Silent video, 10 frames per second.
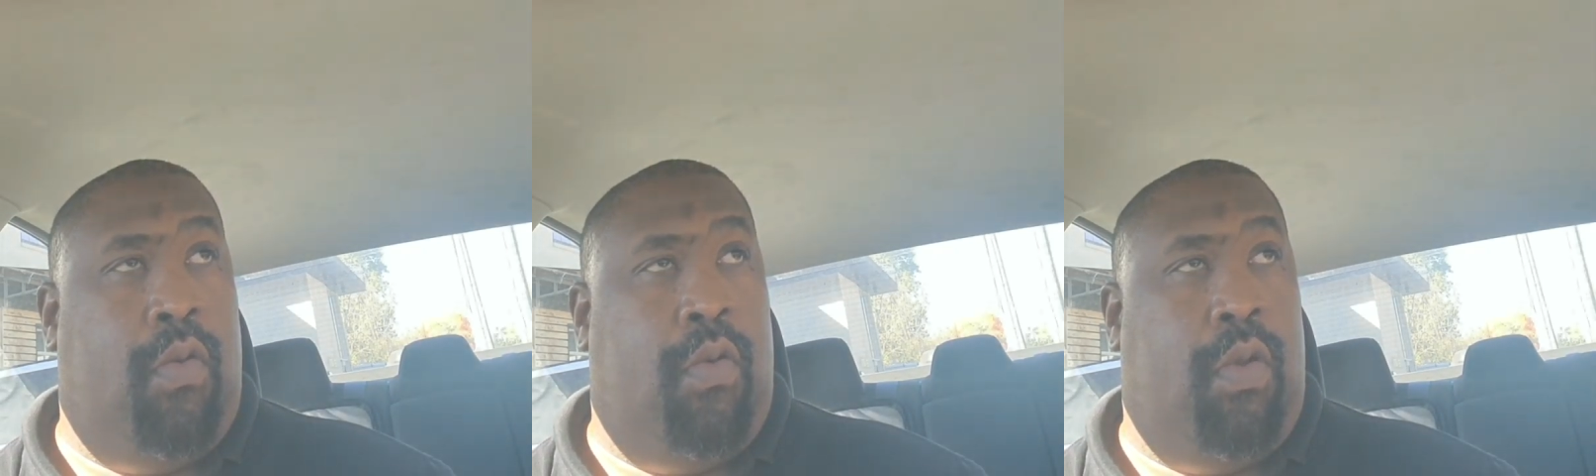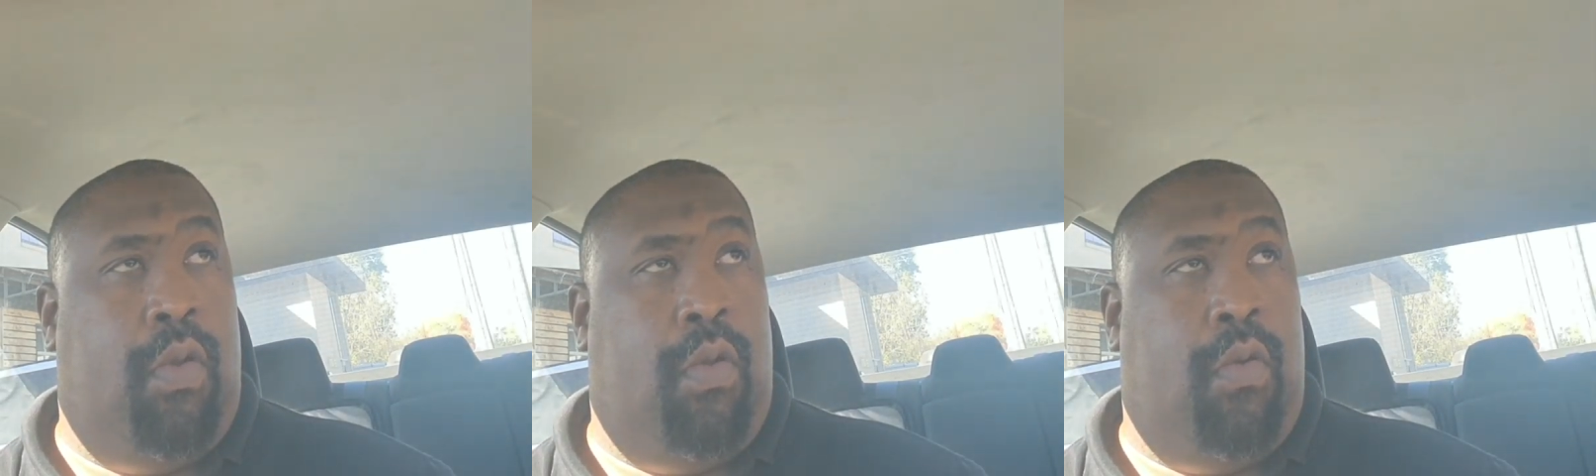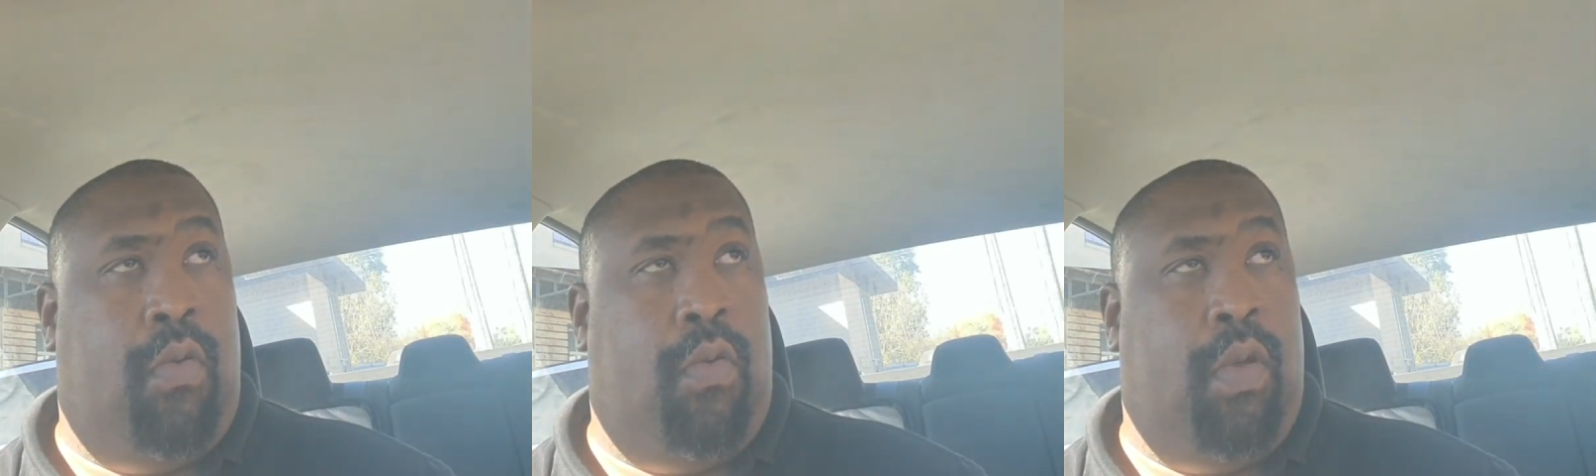who do
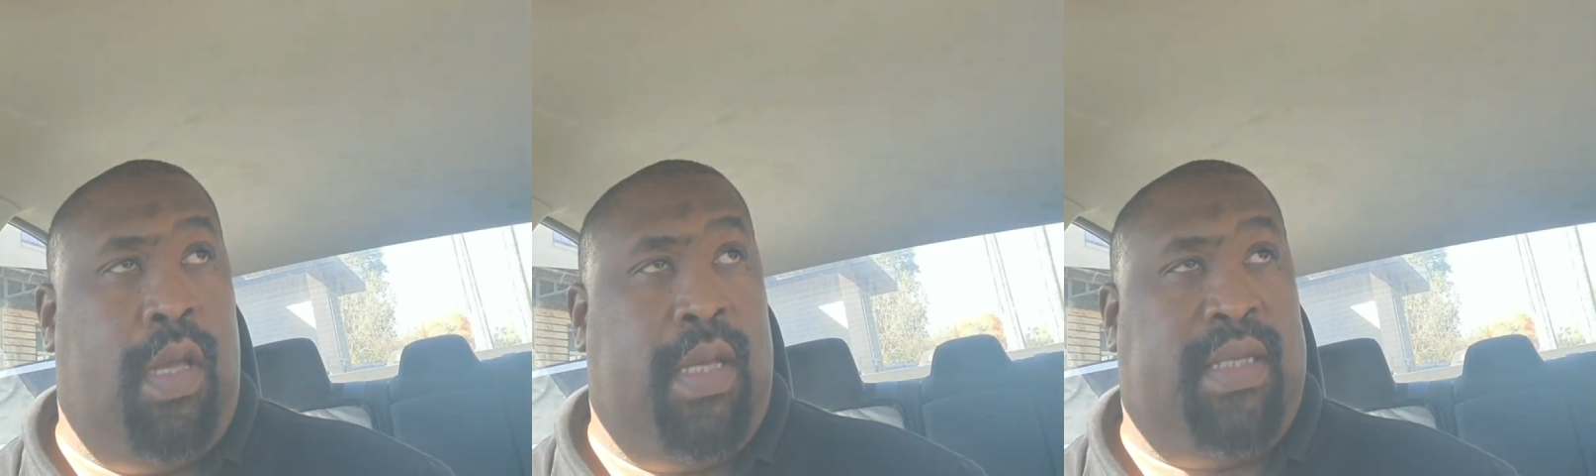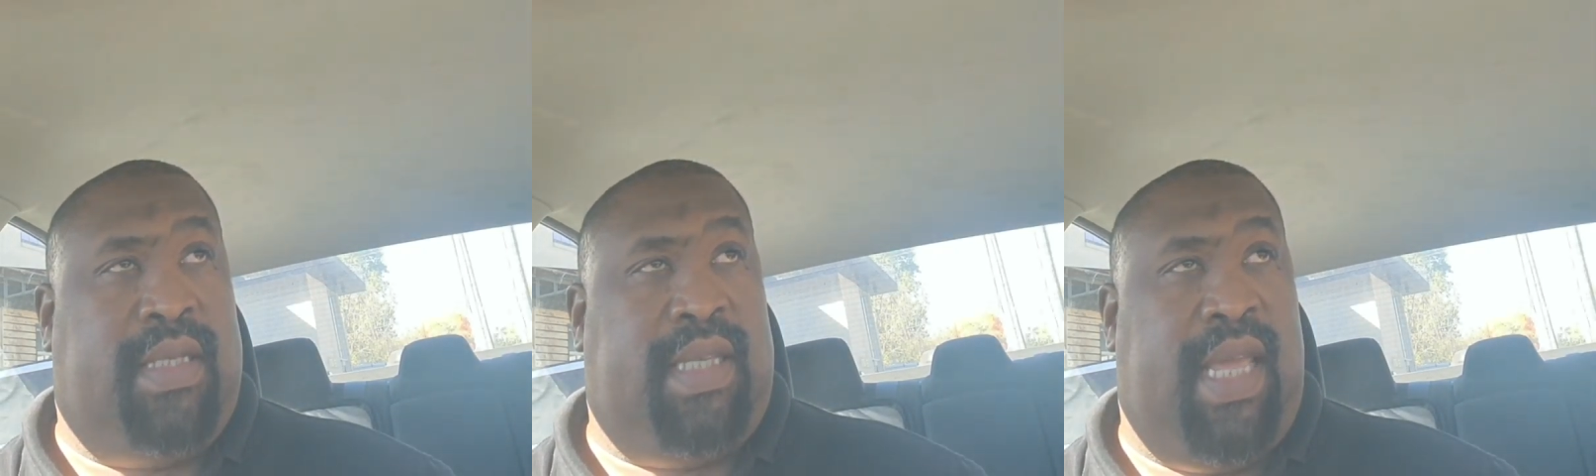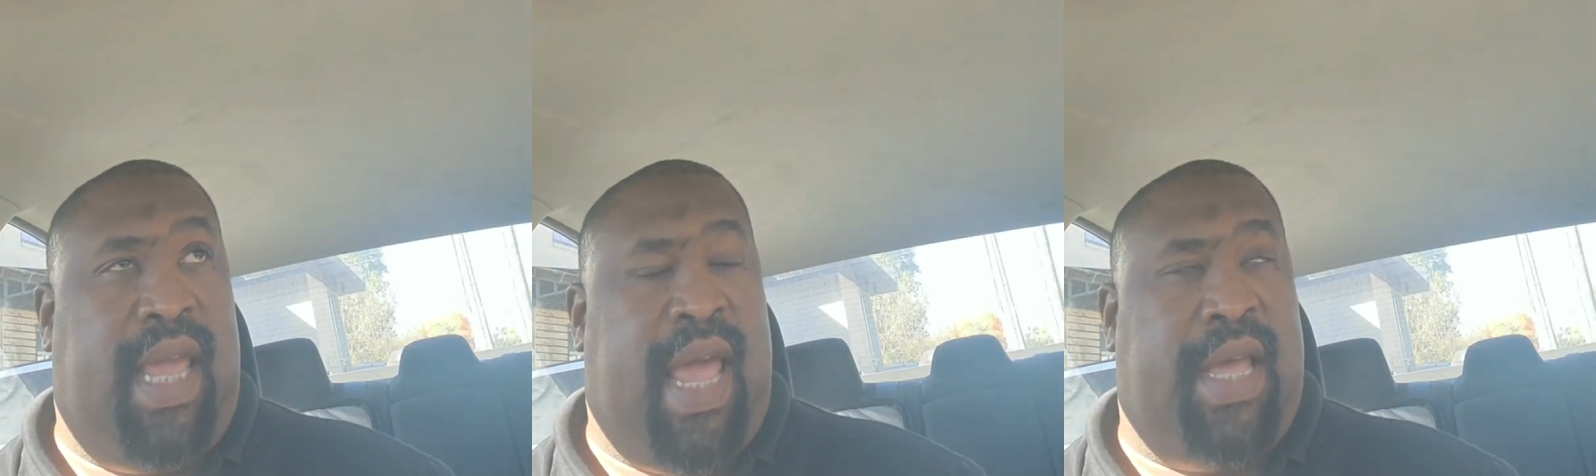you
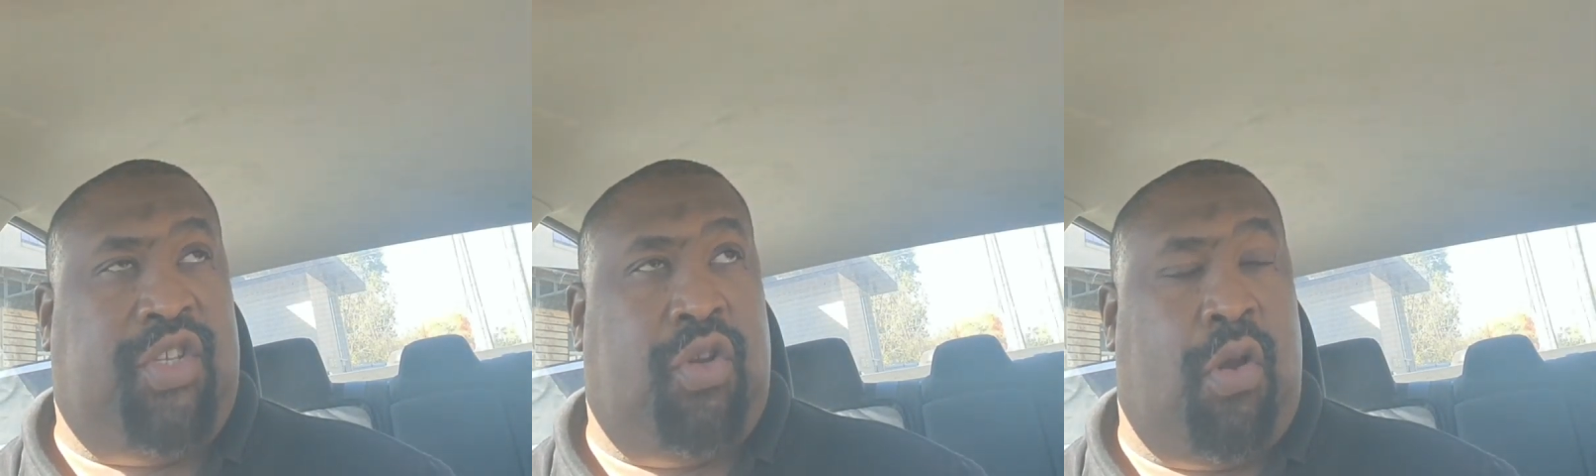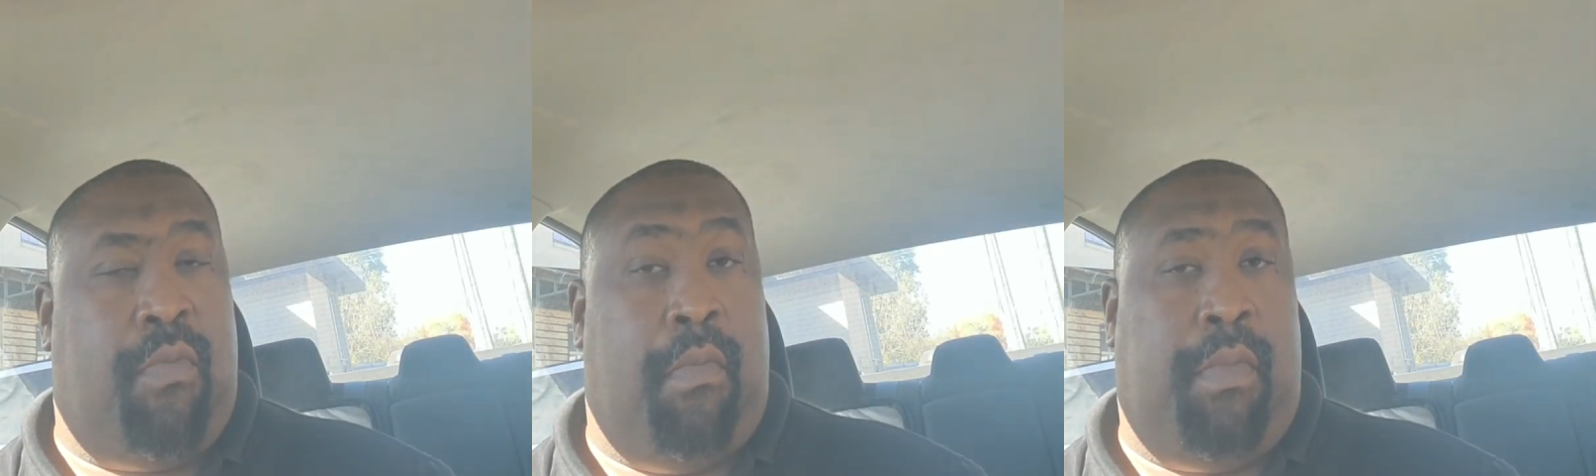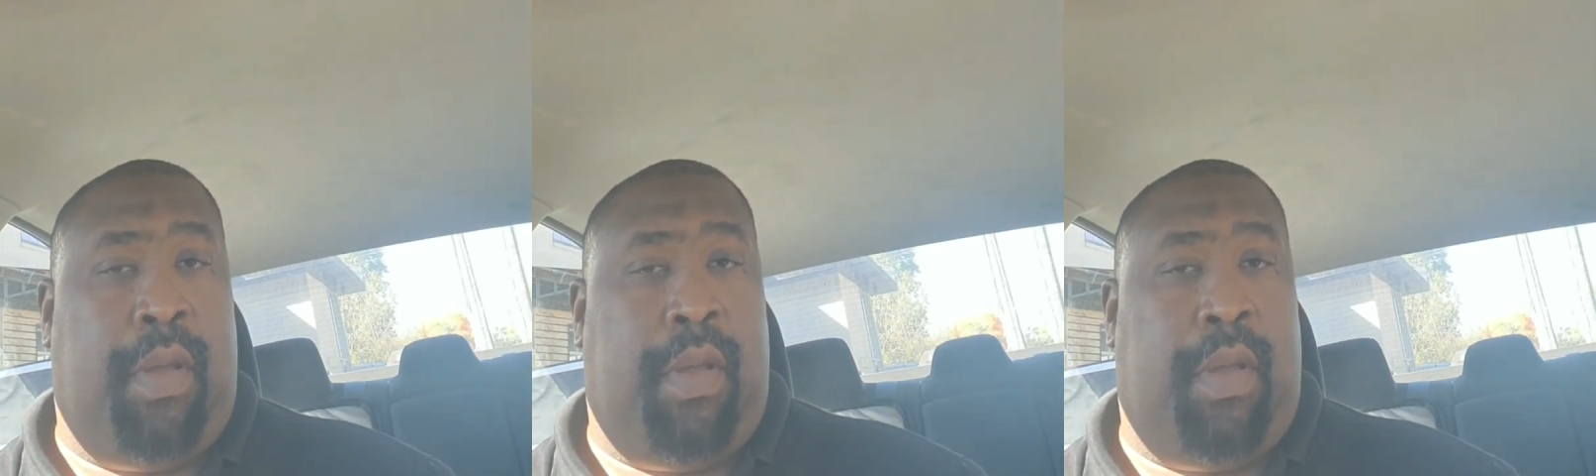see as your,